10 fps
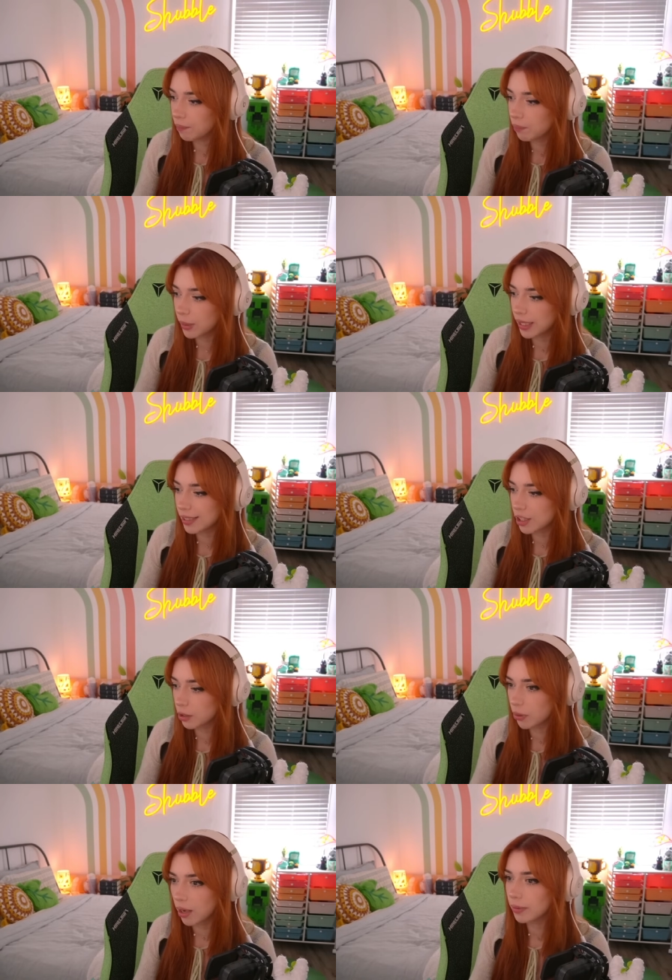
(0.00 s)
Because they're
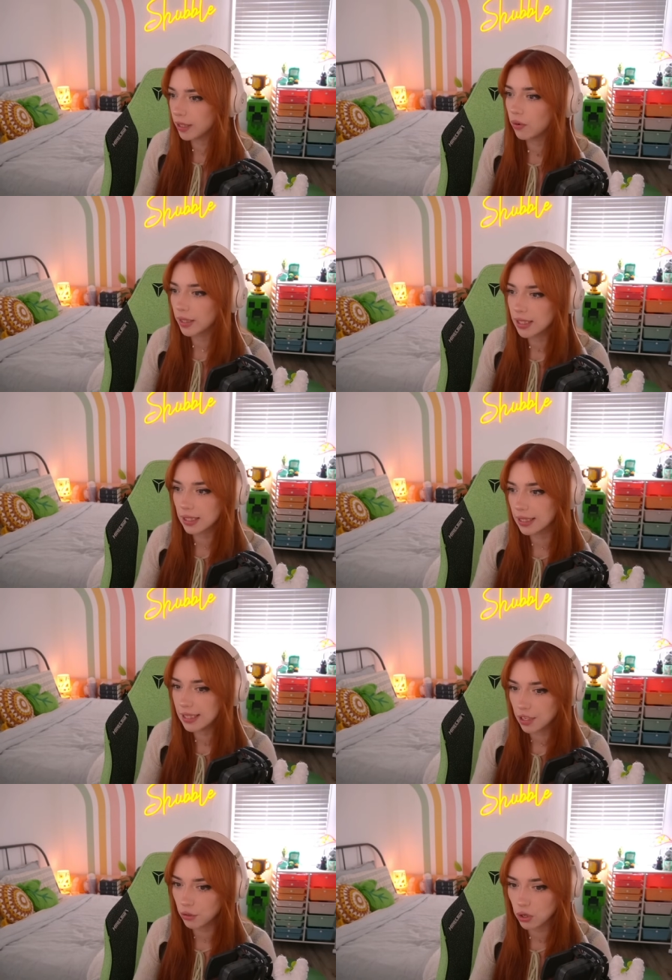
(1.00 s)
probably going to
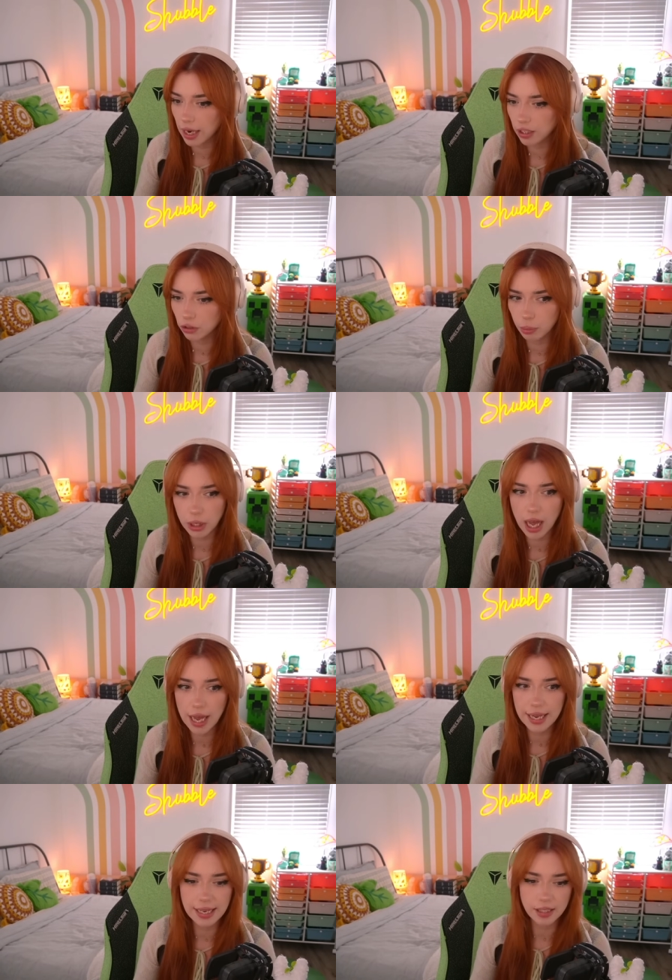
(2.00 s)
continue trying to
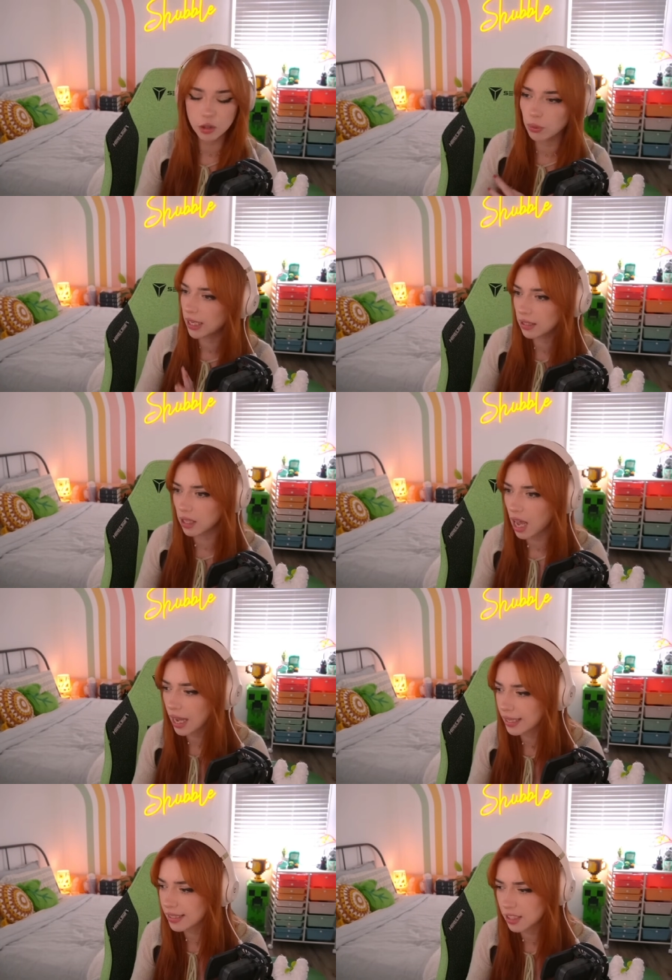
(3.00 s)
reply and spreading
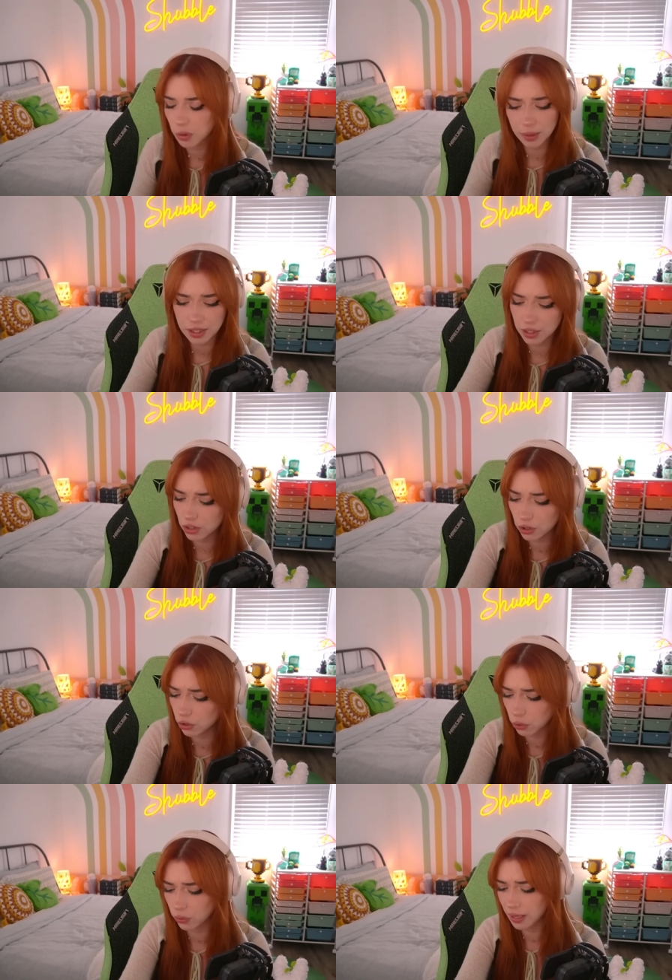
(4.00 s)
lies. There was this
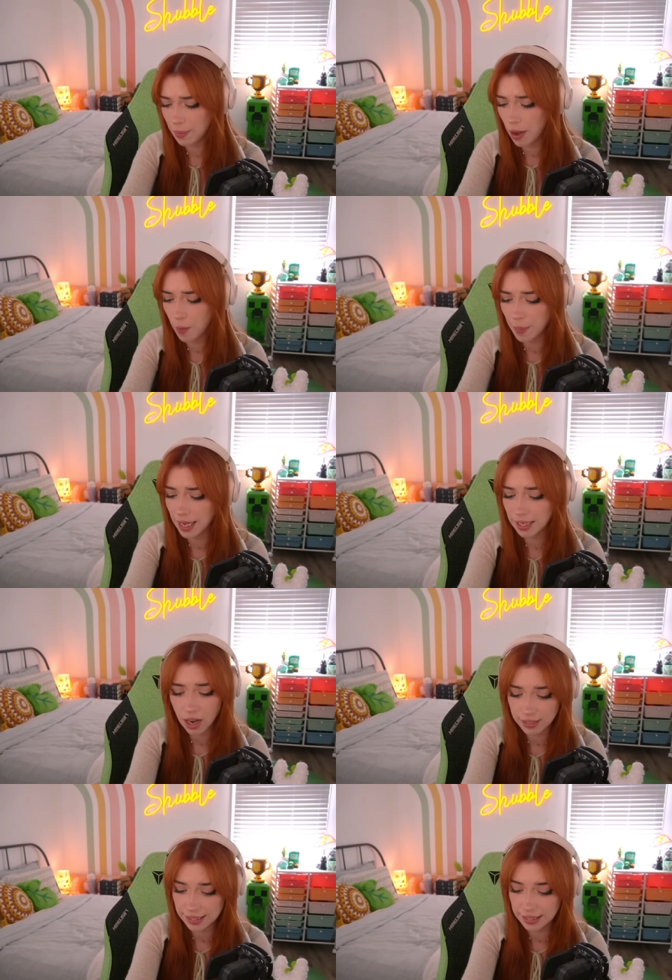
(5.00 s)
story about my
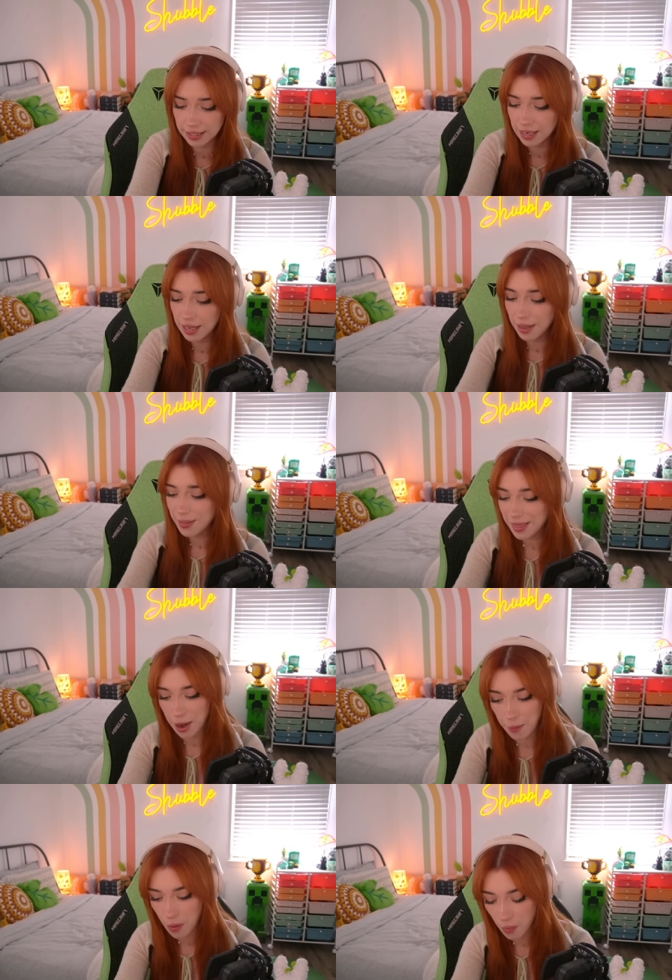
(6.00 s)
cousin
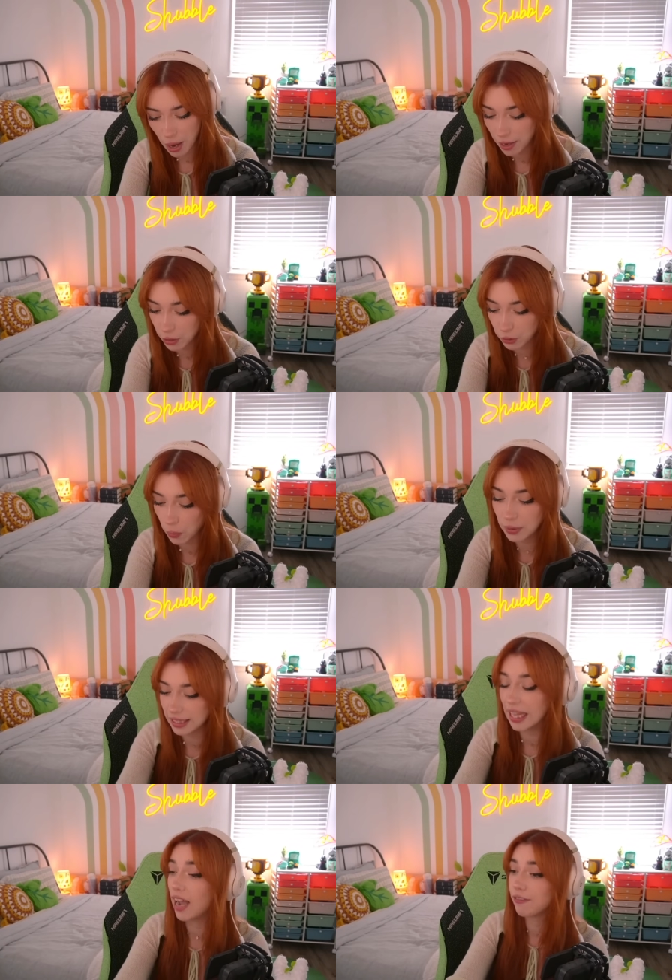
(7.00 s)
that I could only
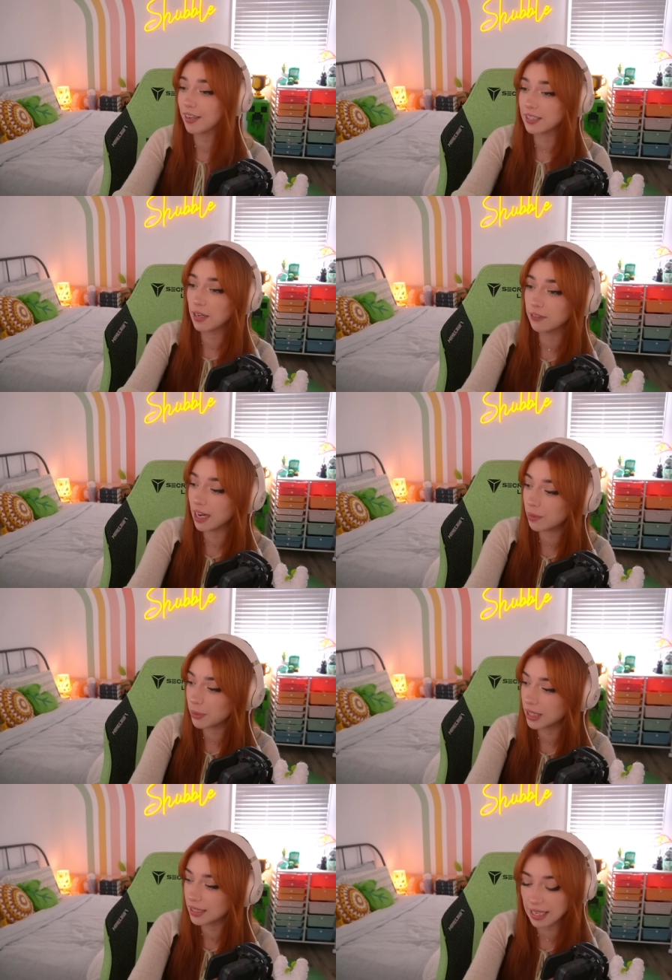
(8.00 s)
laugh as I read,
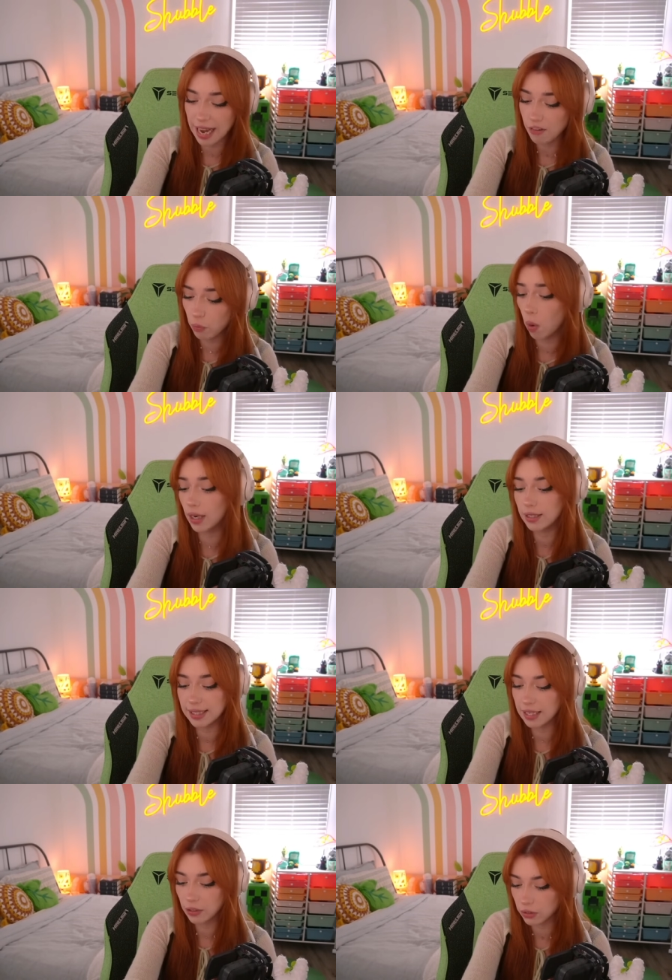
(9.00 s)
because I have one
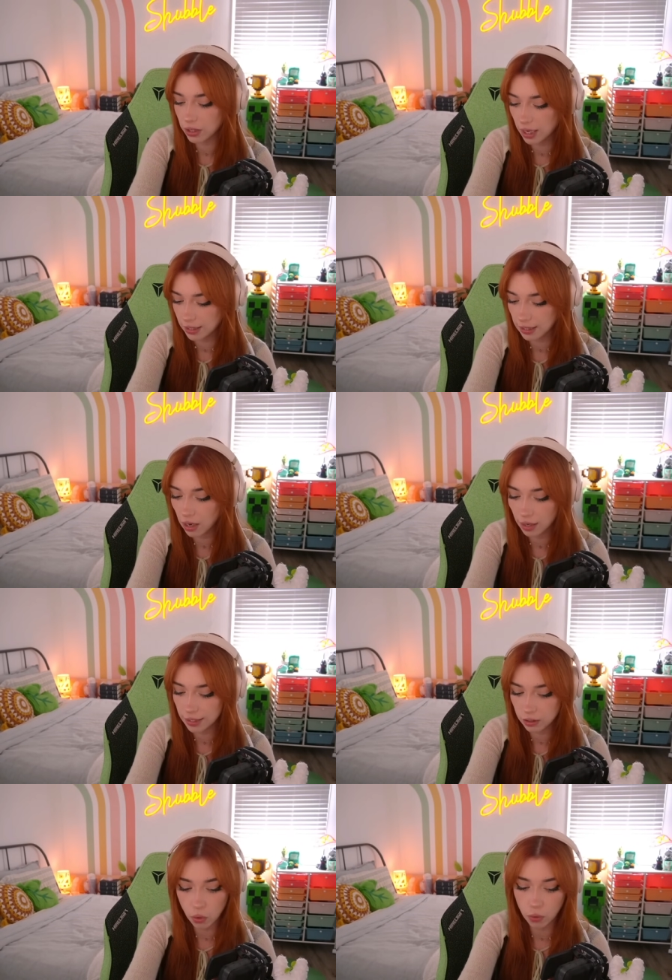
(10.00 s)
singular cousin on
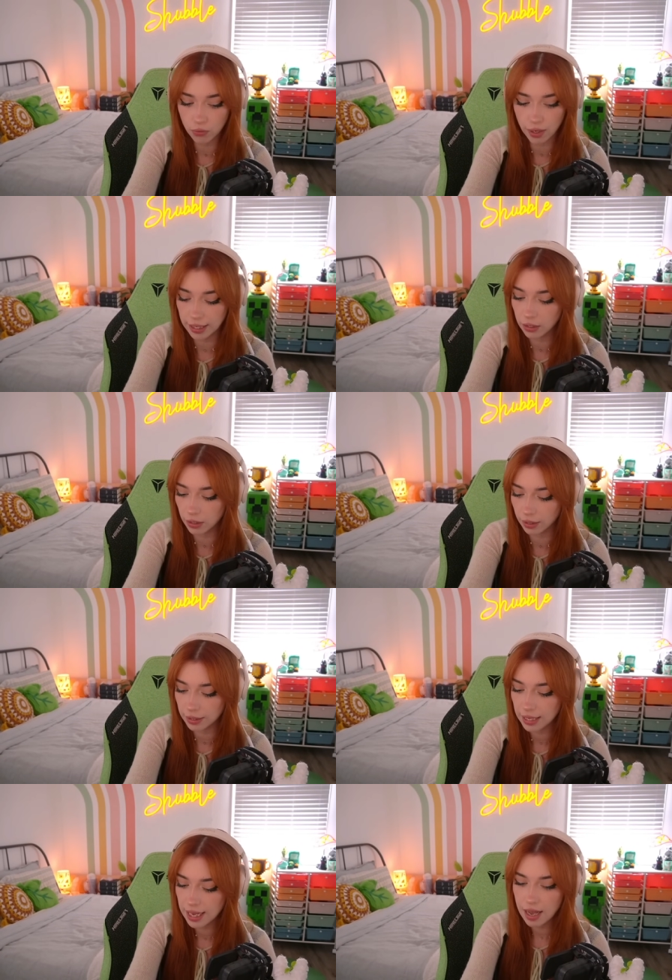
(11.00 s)
this whole fucking earth,
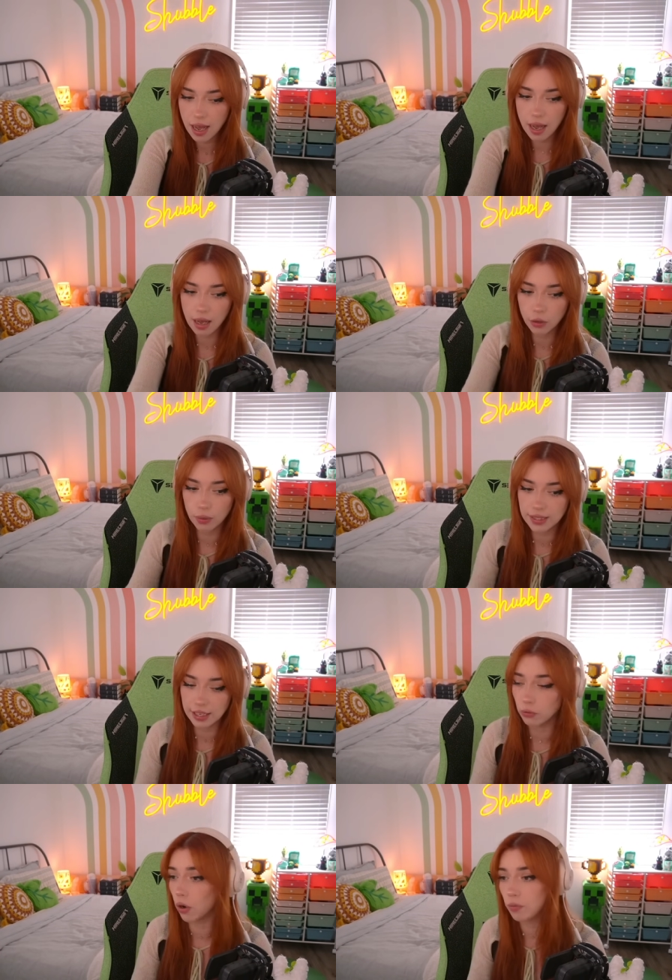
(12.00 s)
who is a
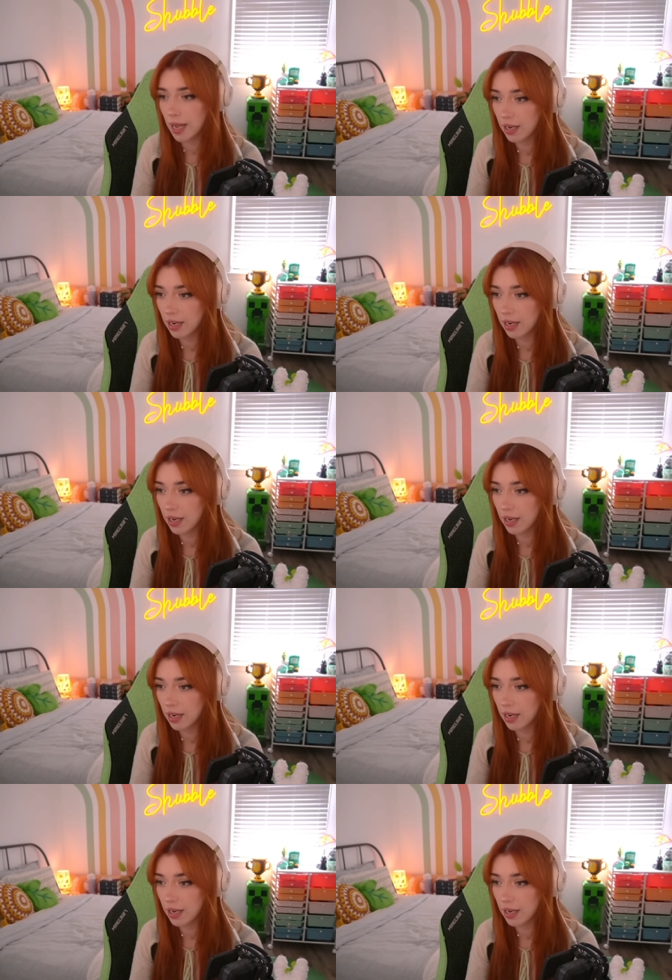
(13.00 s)
grown man